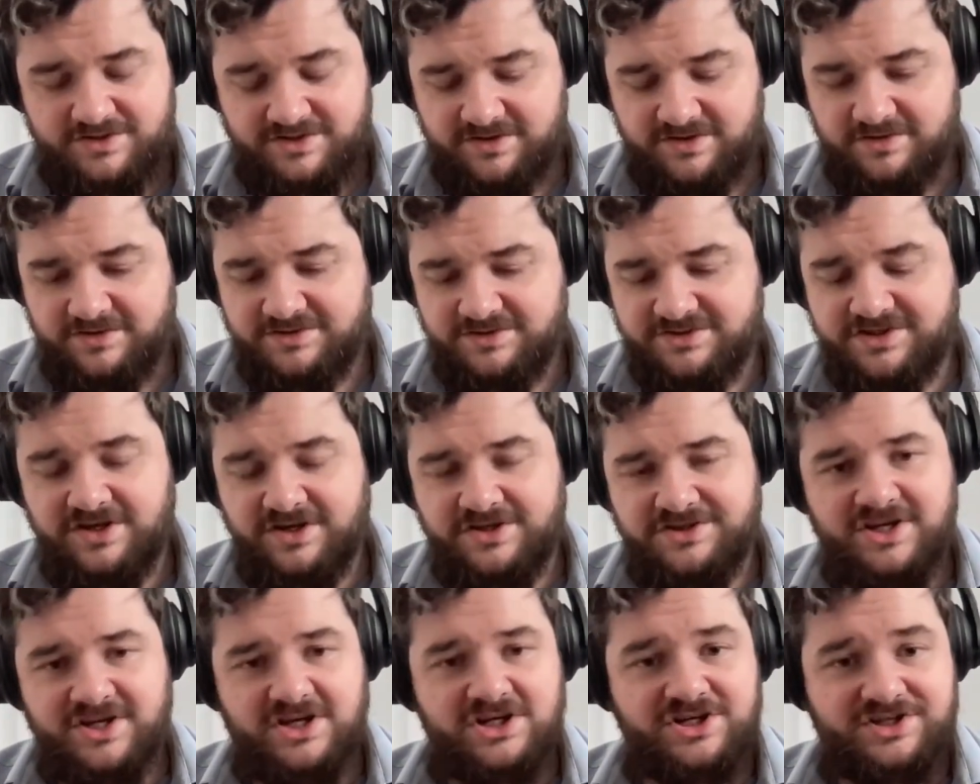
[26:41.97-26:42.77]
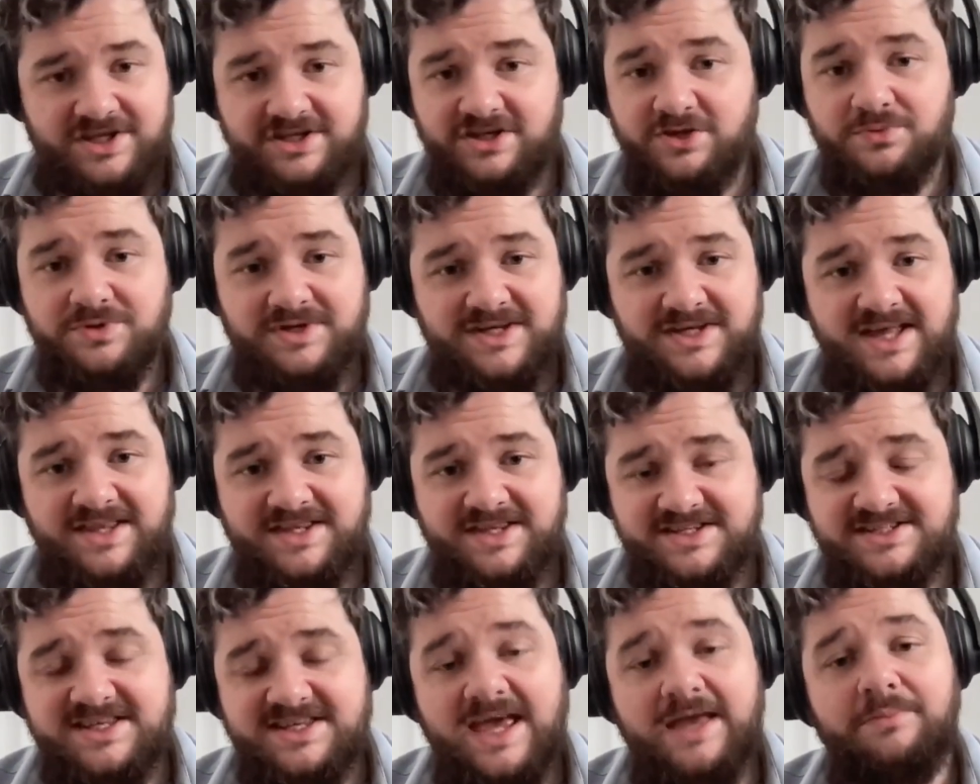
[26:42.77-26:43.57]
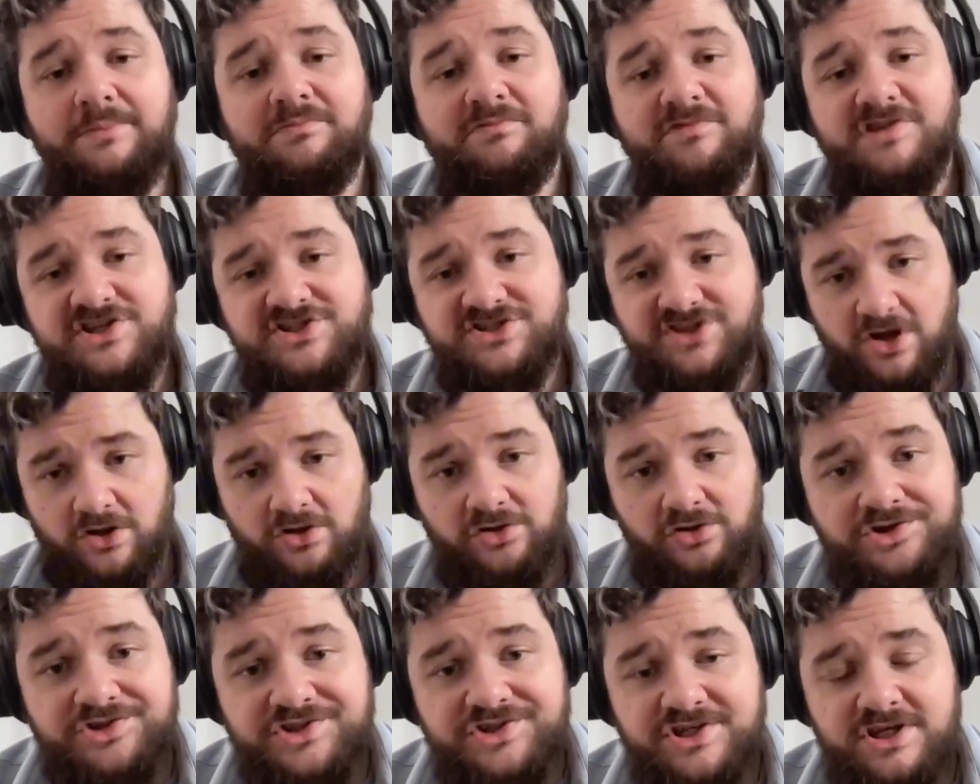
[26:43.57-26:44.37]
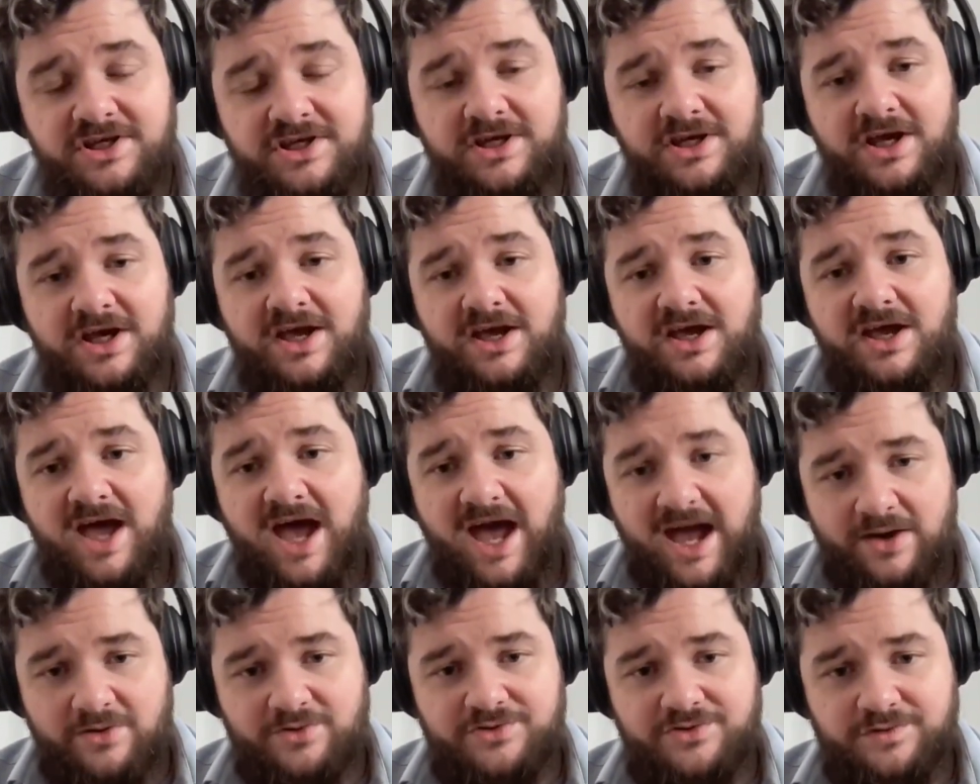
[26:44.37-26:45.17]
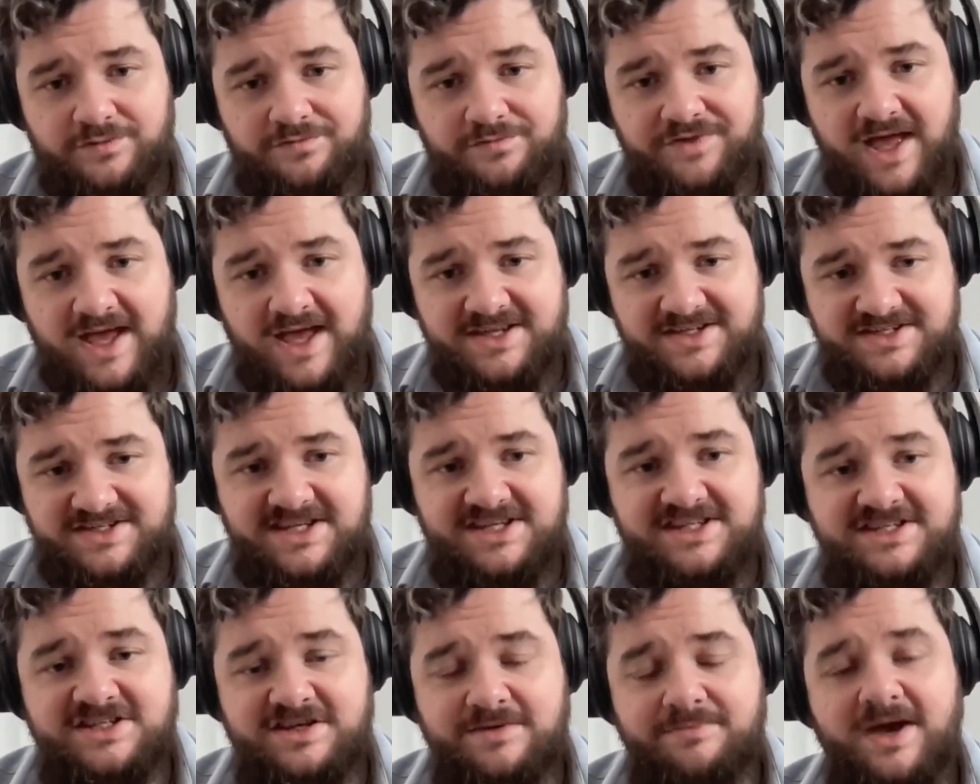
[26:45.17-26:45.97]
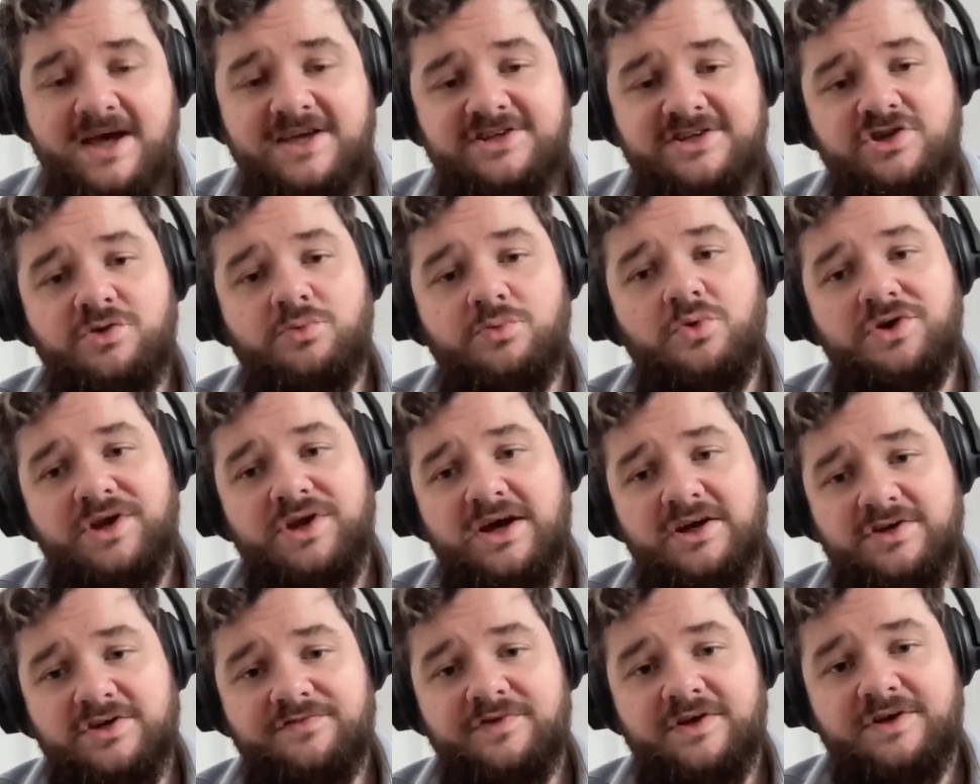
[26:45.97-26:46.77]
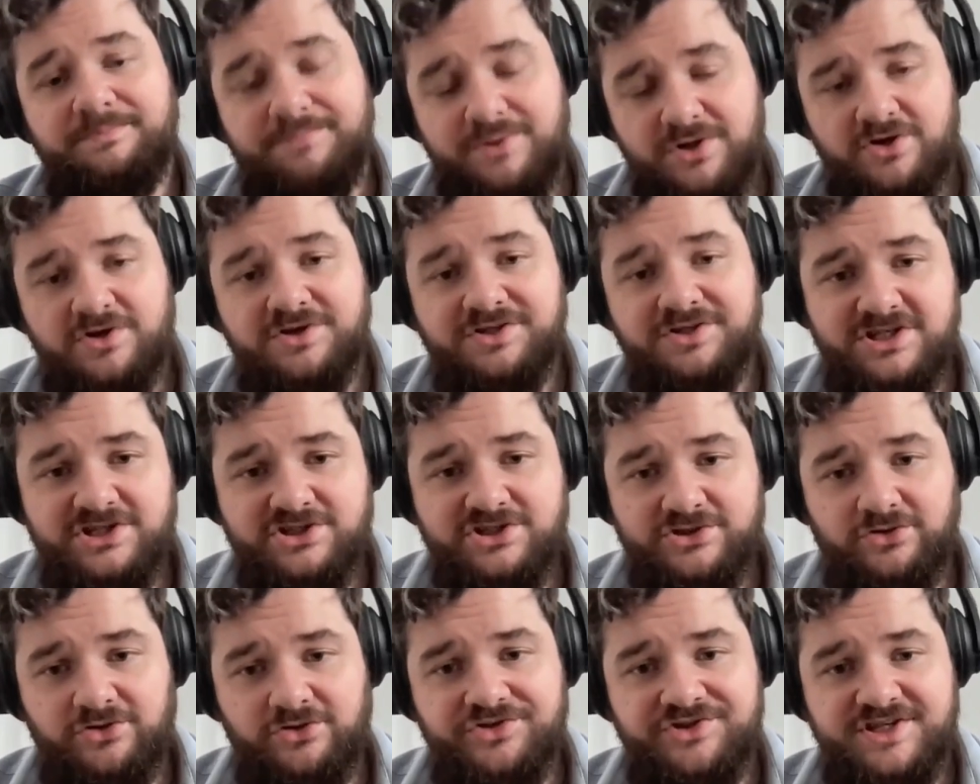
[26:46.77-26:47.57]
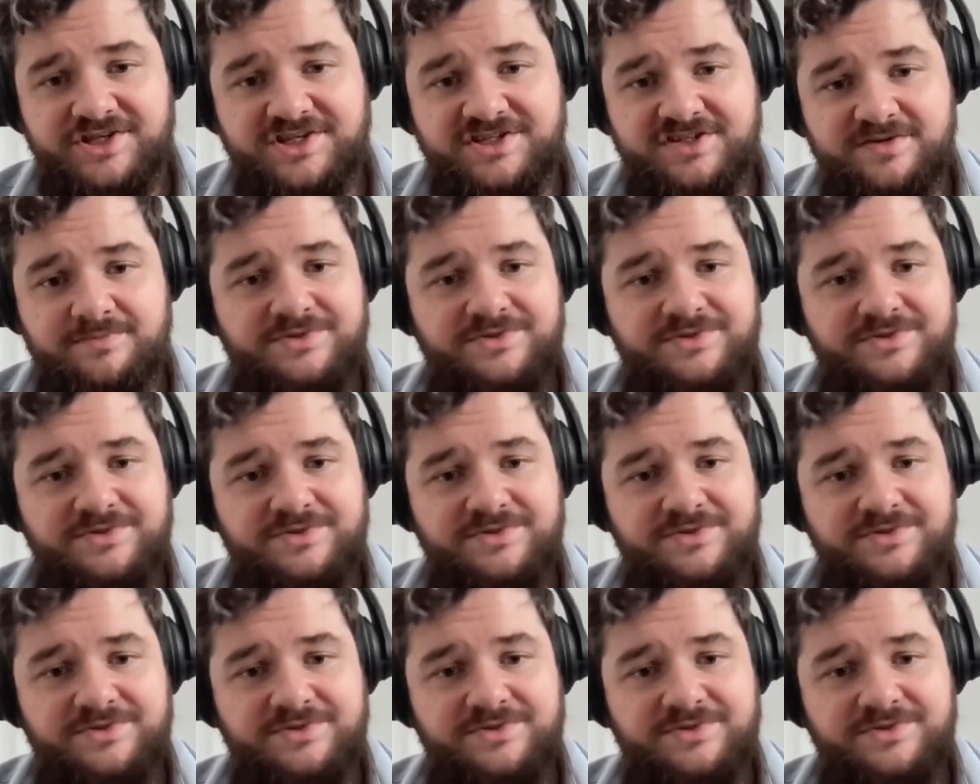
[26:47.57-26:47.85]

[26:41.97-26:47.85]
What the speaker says: such that you would get the same result out of that system as you would out of a pure digital system.